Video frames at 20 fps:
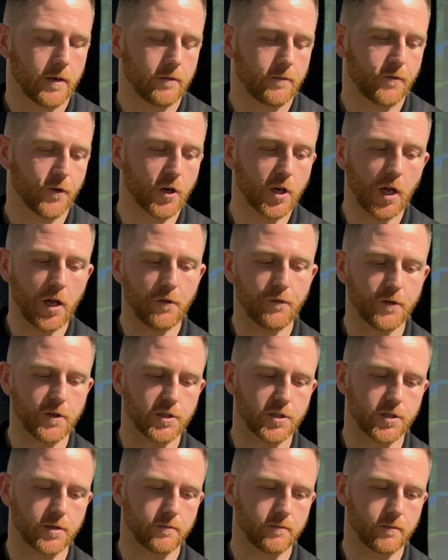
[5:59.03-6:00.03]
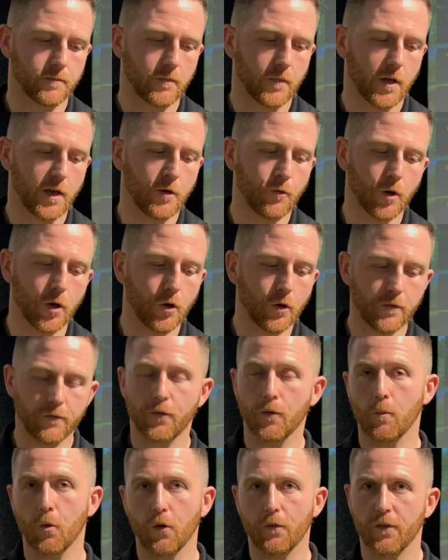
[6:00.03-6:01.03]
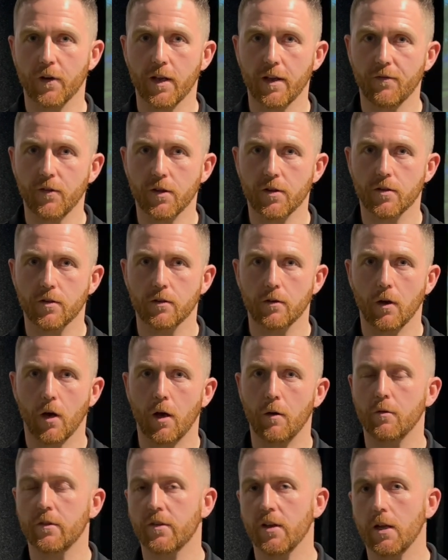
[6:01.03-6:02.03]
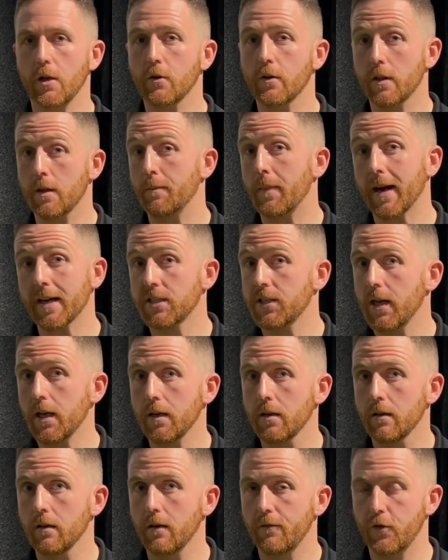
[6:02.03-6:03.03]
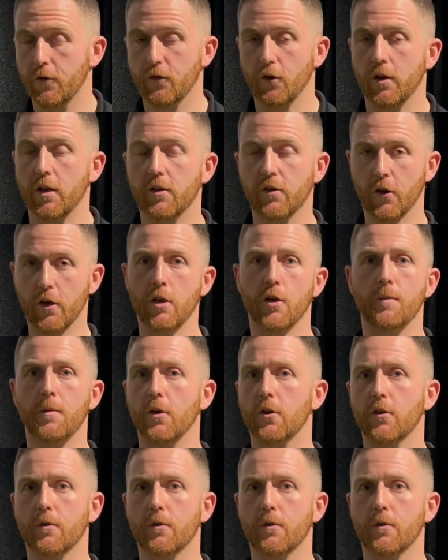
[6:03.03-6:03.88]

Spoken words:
for golfers who are looking for more forgiveness, I would say look at the max head. If you're trying to tighten up your